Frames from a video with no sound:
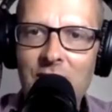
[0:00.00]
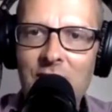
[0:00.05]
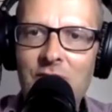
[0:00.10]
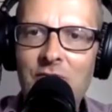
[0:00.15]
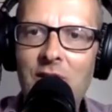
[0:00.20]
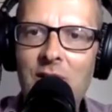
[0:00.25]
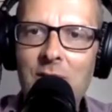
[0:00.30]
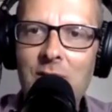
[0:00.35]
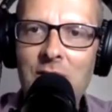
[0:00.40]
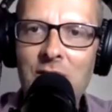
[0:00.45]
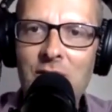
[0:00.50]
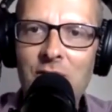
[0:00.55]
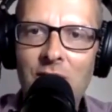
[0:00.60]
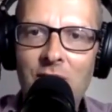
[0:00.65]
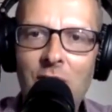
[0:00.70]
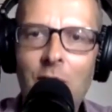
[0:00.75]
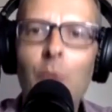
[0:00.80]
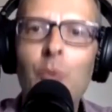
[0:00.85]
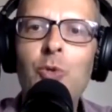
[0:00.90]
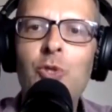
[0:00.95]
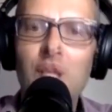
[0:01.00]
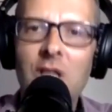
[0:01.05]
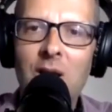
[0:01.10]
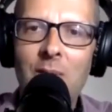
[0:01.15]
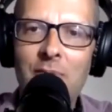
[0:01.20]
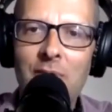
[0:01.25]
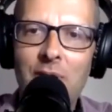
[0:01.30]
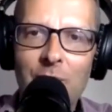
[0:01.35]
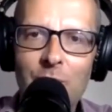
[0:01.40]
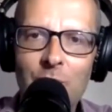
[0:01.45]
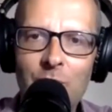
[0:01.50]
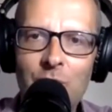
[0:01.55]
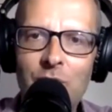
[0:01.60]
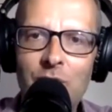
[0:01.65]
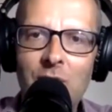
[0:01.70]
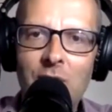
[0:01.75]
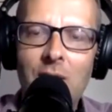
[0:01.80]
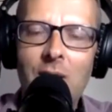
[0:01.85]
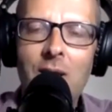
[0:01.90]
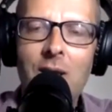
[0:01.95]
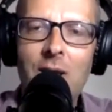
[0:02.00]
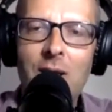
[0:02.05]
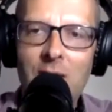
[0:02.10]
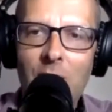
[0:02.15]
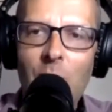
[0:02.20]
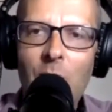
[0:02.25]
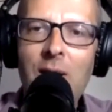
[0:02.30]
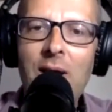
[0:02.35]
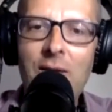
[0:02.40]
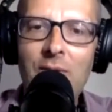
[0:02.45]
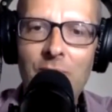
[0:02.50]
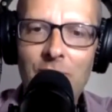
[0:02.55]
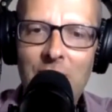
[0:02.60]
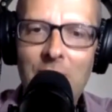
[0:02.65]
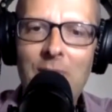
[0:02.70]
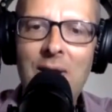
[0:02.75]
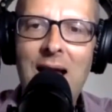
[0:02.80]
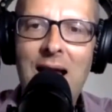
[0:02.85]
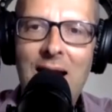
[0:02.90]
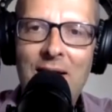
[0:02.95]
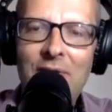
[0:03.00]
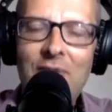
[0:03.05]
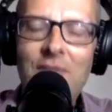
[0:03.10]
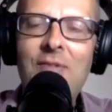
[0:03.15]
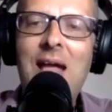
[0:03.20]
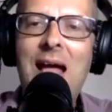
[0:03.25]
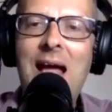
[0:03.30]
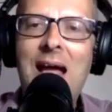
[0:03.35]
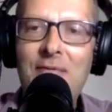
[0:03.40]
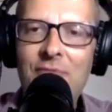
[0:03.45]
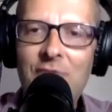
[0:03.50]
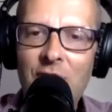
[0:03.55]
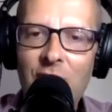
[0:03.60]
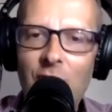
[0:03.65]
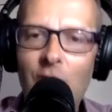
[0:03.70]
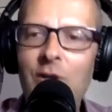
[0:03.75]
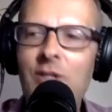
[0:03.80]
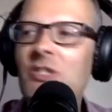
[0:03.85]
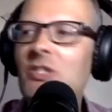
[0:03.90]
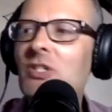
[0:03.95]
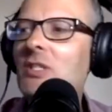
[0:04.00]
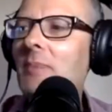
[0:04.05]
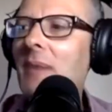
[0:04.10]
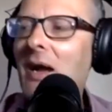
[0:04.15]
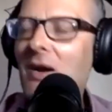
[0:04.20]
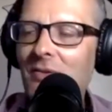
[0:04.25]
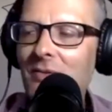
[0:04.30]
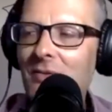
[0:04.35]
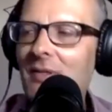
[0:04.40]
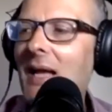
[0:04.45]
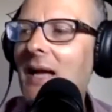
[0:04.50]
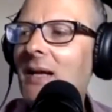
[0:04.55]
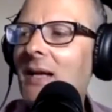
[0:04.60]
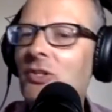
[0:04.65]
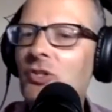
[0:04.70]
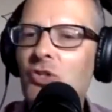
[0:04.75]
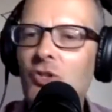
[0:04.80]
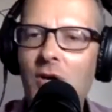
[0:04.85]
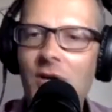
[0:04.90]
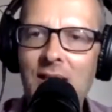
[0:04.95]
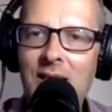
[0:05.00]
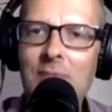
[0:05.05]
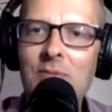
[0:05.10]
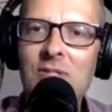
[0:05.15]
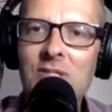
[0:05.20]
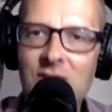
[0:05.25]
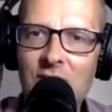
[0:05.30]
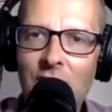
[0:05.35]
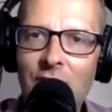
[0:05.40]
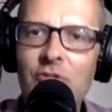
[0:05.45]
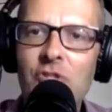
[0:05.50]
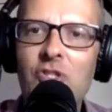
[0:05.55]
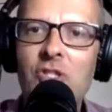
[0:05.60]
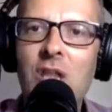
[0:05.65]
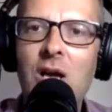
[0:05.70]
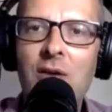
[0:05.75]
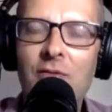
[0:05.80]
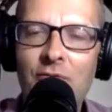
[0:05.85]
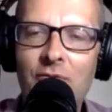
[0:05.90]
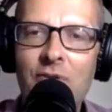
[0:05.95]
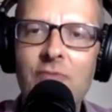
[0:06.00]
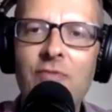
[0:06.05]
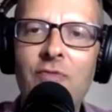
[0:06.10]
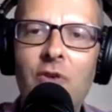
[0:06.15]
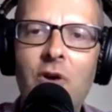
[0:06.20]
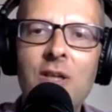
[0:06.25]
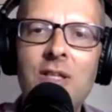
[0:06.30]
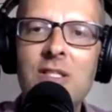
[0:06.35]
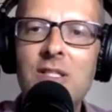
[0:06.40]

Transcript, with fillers: is very much of a coaching approach, you know, where people have, if they have the knowledge, is about that trying to get them to self discover and find